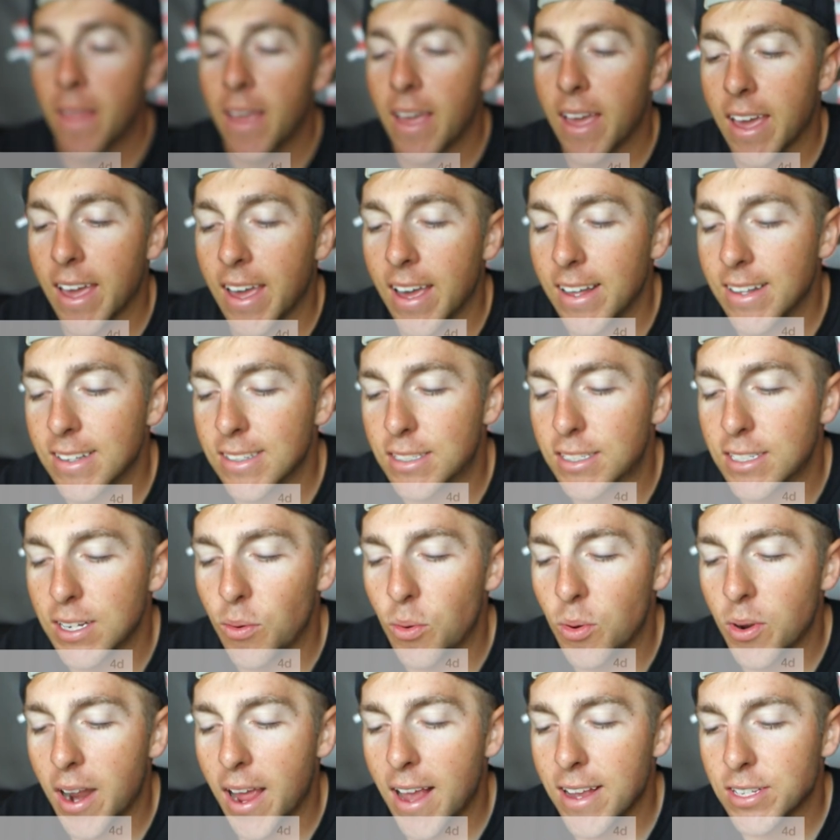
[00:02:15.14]
and
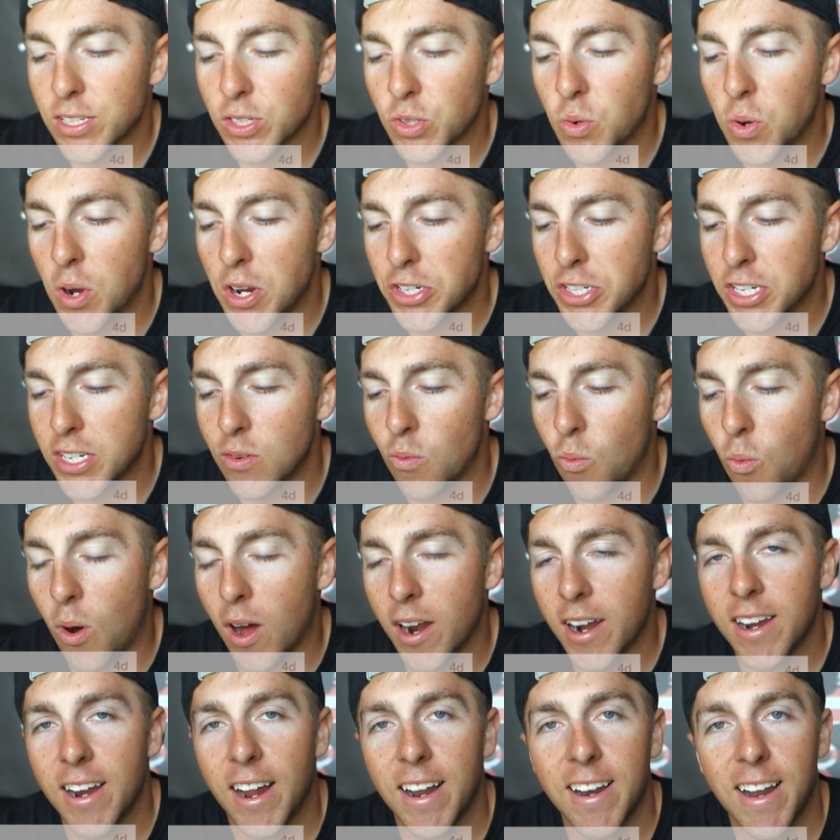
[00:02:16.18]
someone asked the question of
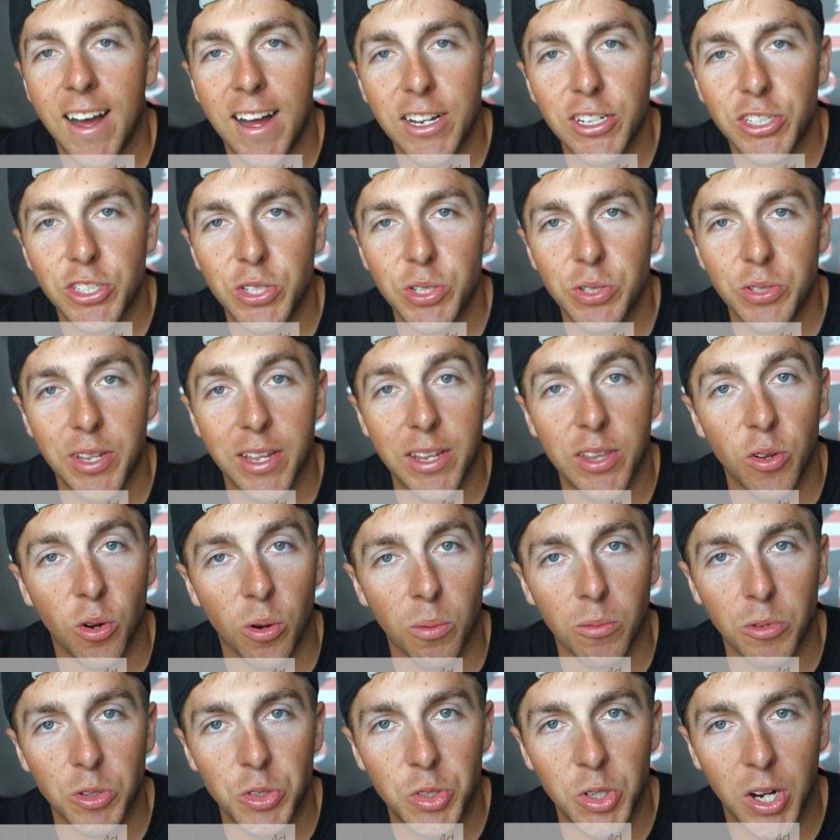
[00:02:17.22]
why did I not choose a
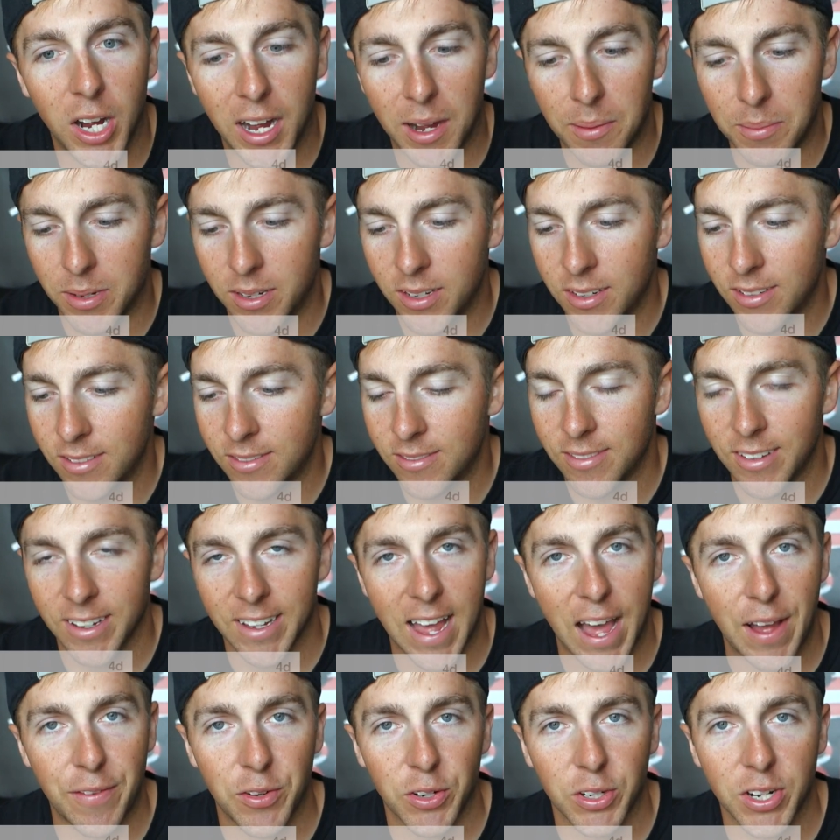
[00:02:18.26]
normal job
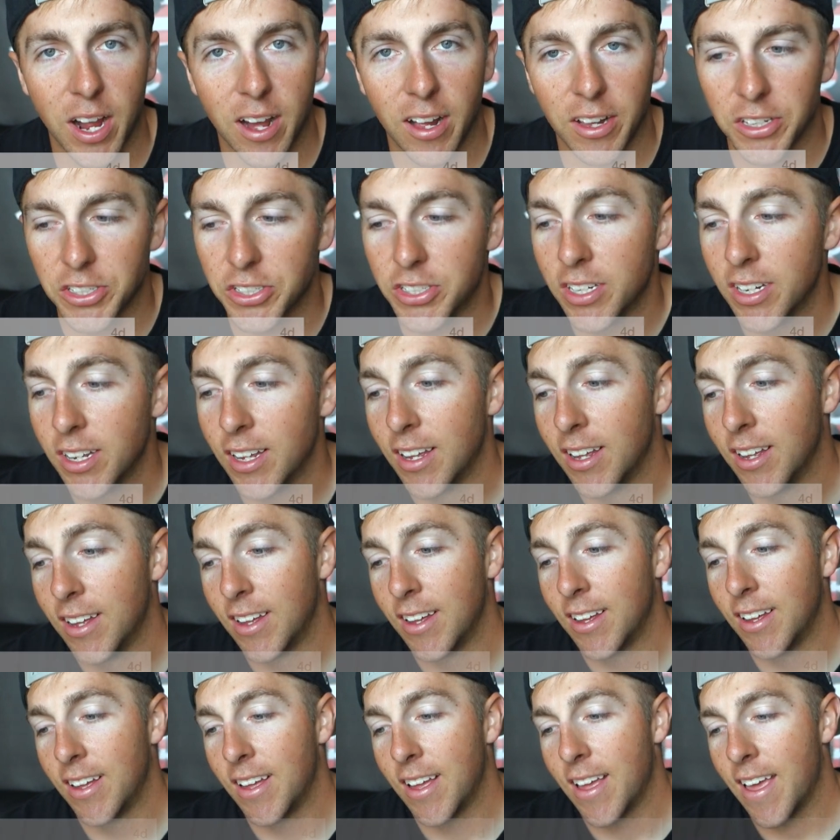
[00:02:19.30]
like after college?
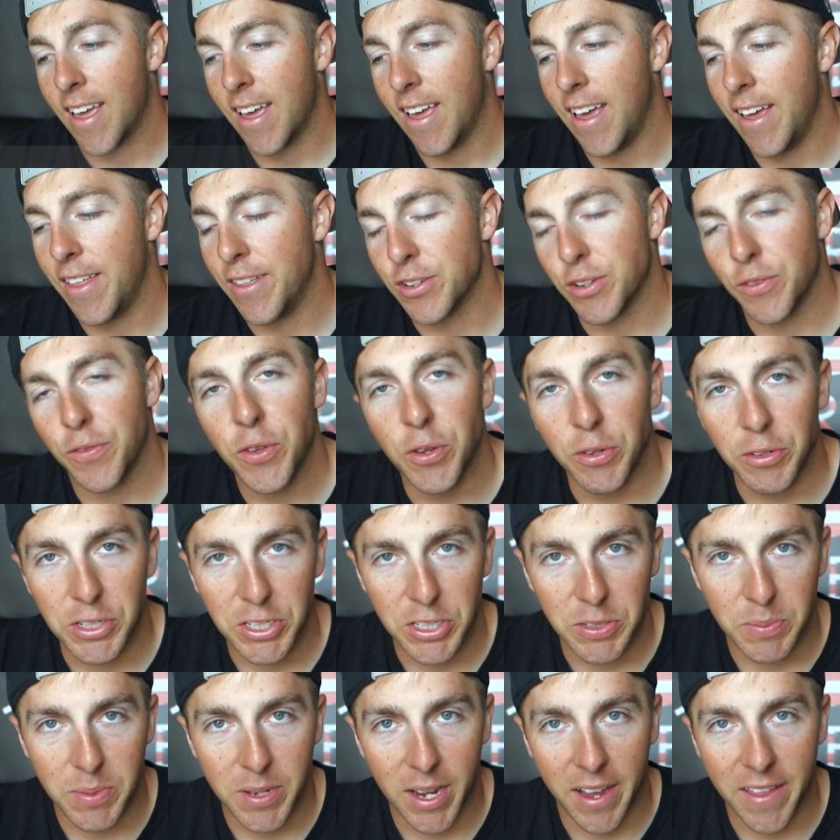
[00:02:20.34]
And there's a few
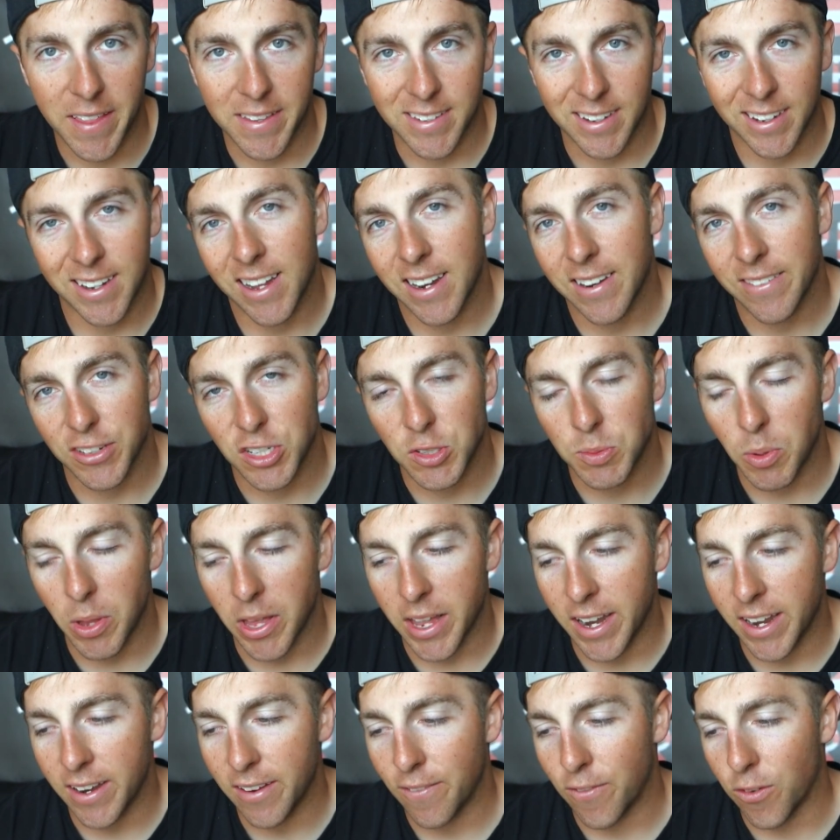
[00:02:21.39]
reasons behind this. I'll kind of
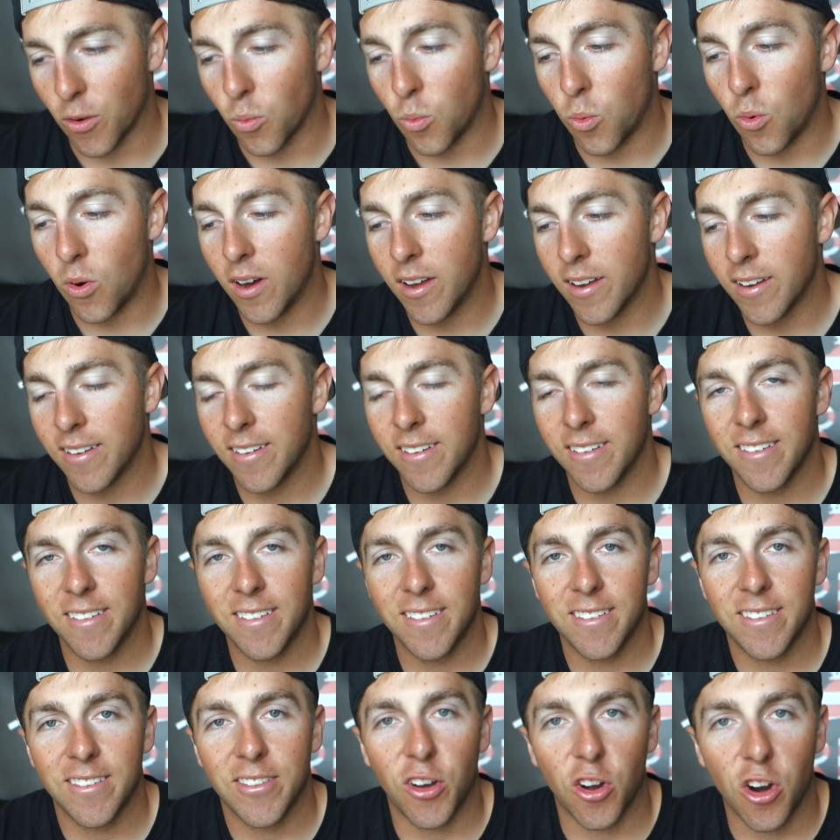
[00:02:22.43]
explain it. For one,
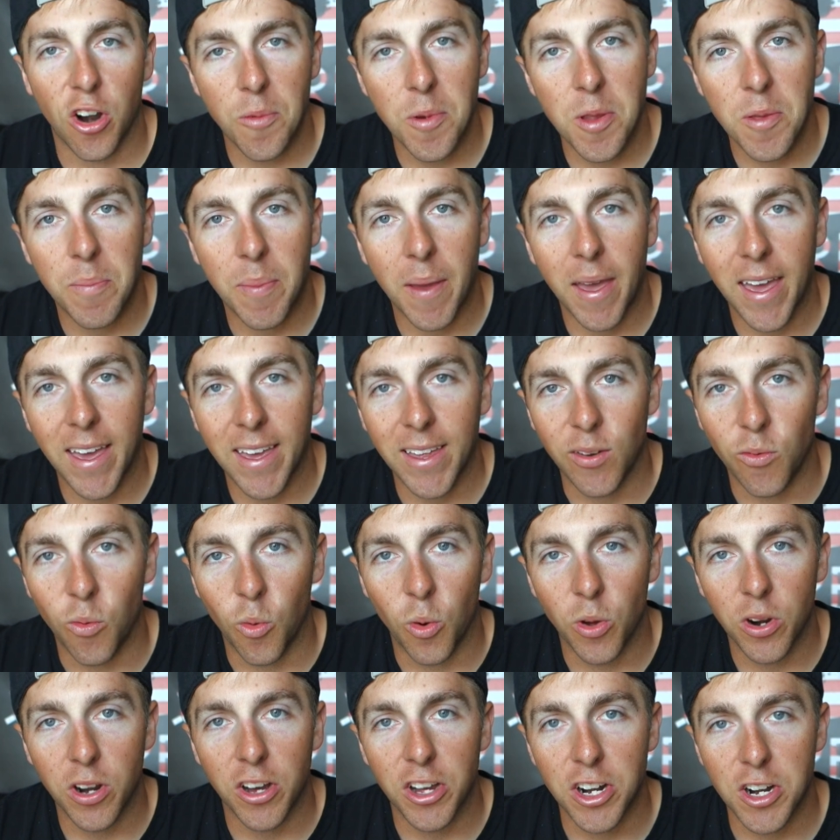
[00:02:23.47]
the Army paid
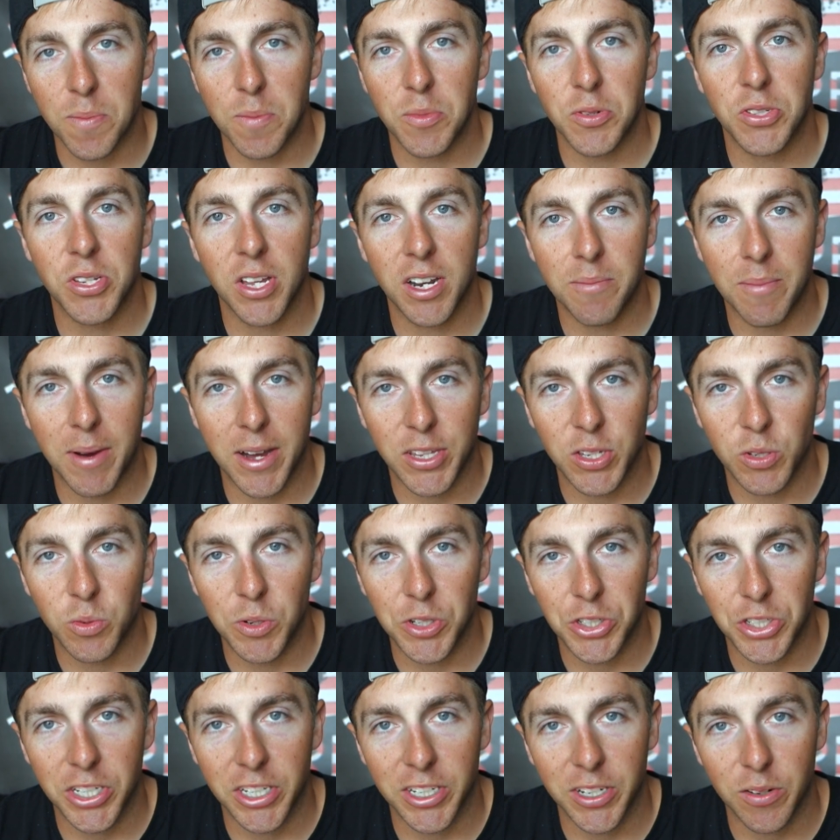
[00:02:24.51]
100% of my
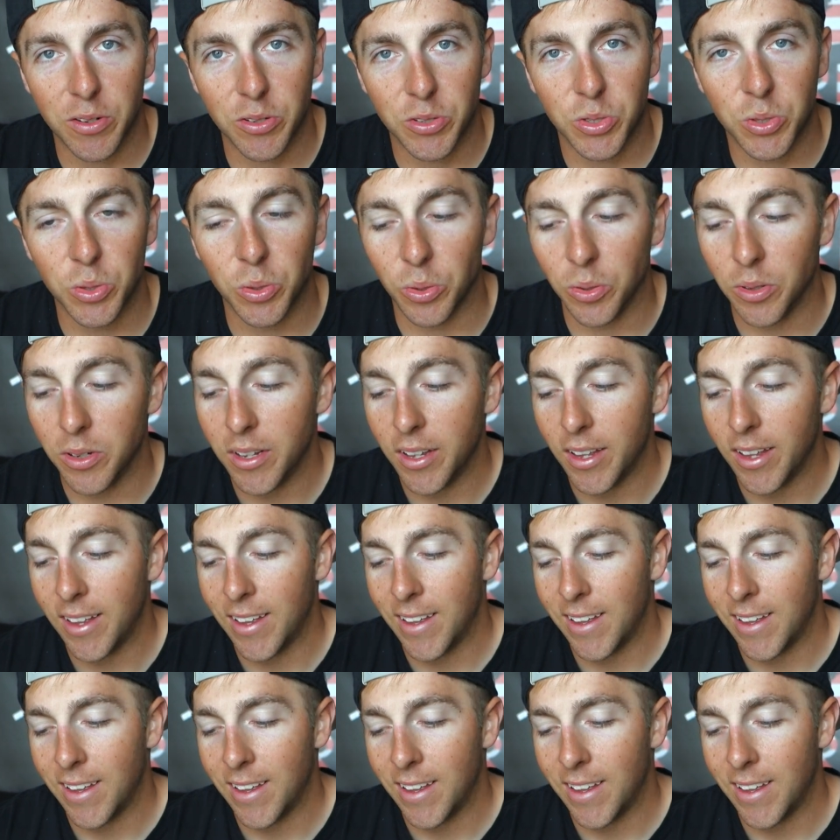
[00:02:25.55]
tuition to go to school,